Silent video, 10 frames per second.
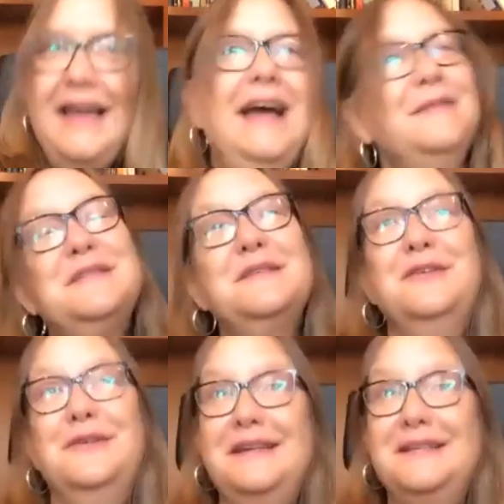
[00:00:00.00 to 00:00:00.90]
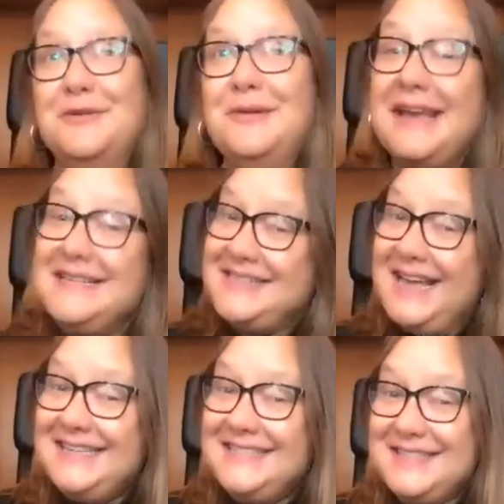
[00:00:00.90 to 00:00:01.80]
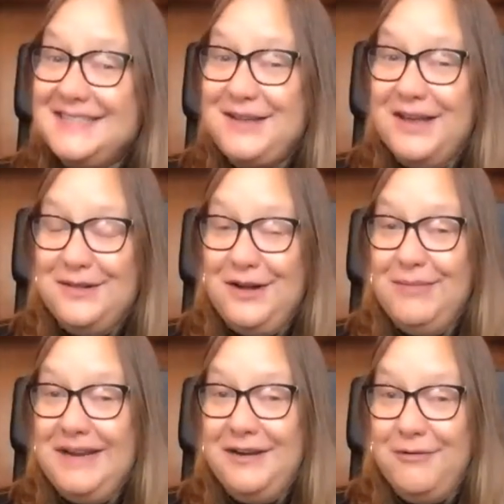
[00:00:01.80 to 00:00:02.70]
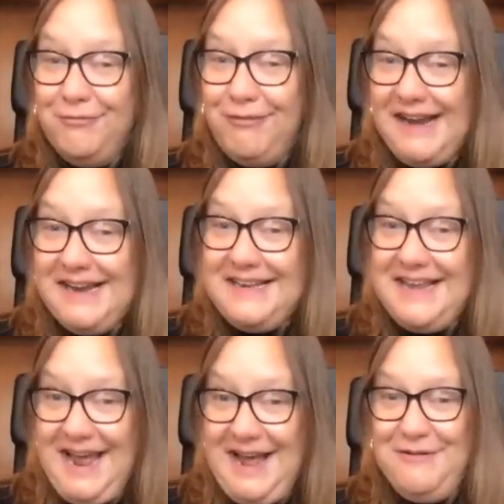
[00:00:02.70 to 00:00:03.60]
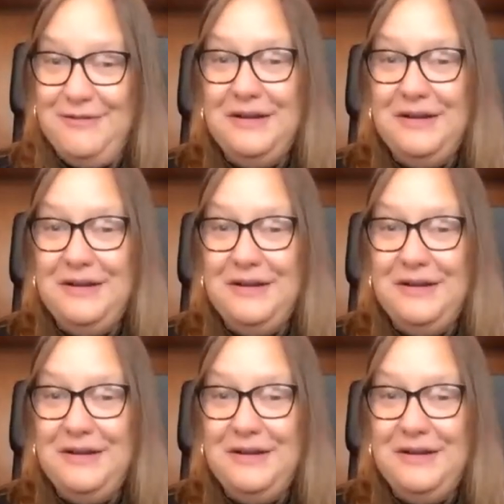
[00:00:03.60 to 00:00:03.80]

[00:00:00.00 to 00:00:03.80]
Absolutely. So what I said is it's not alarming right now.